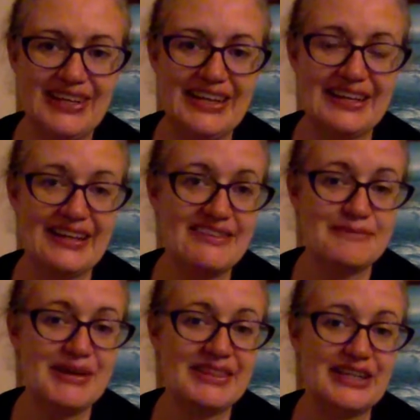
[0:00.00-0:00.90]
and last
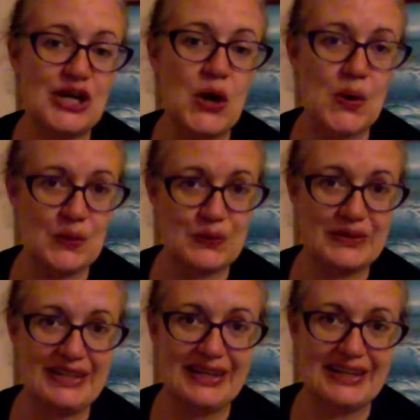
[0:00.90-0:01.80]
month I
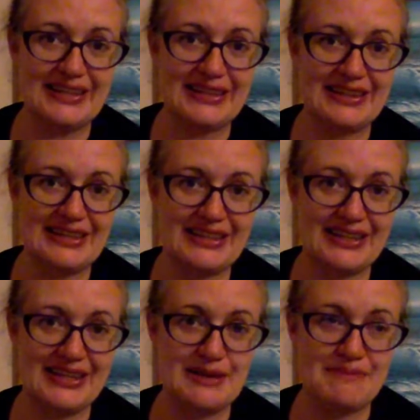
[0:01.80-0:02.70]
only got the
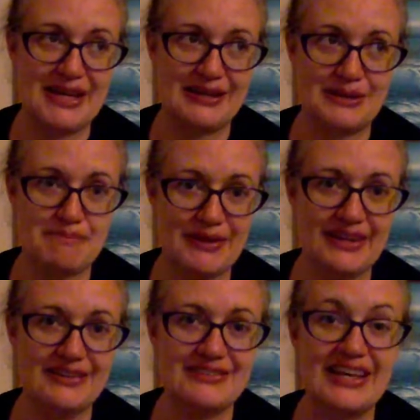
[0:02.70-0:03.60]
GlamBag
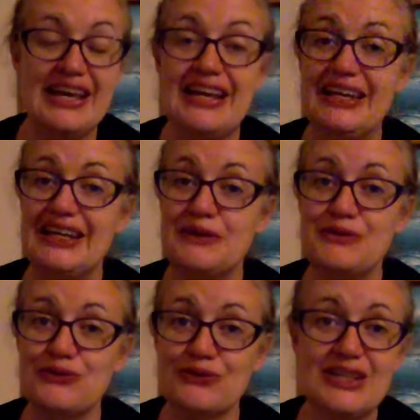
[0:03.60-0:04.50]
Plus, and I
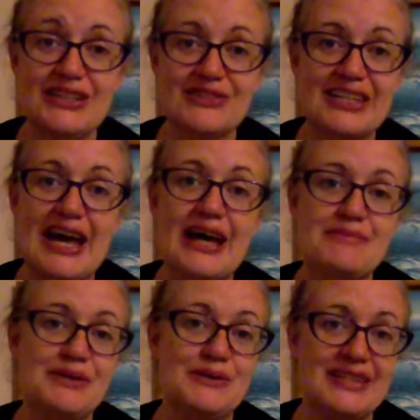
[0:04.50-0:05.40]
was really
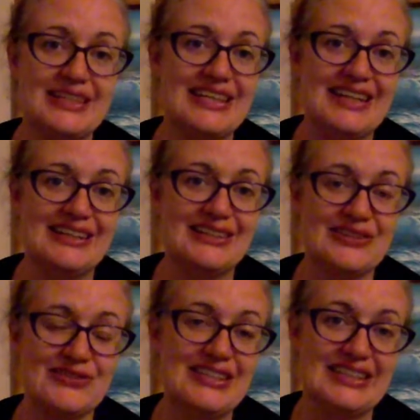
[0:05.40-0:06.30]
happy with it. I got a
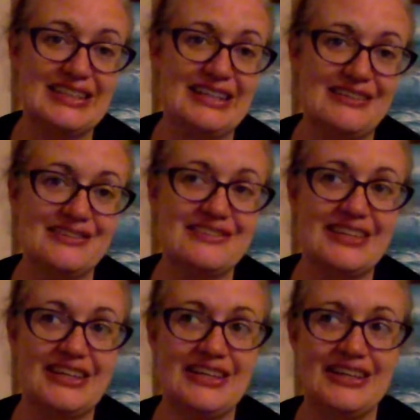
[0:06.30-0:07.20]
really nice
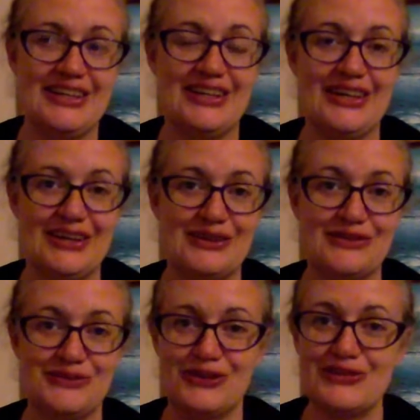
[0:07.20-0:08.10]

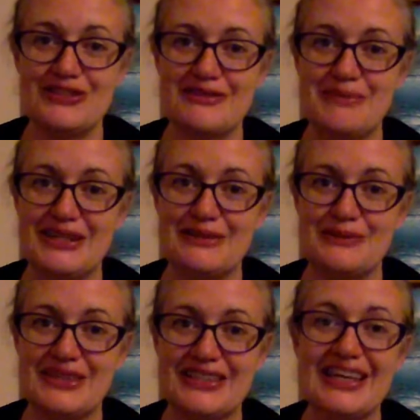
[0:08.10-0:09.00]
first experience
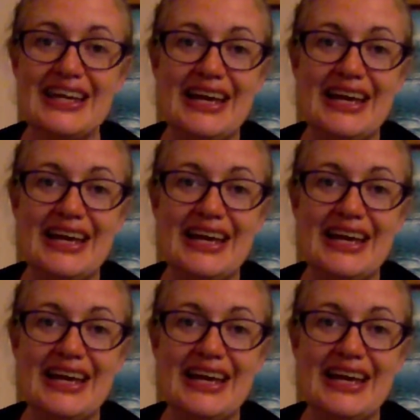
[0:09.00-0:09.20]
with it.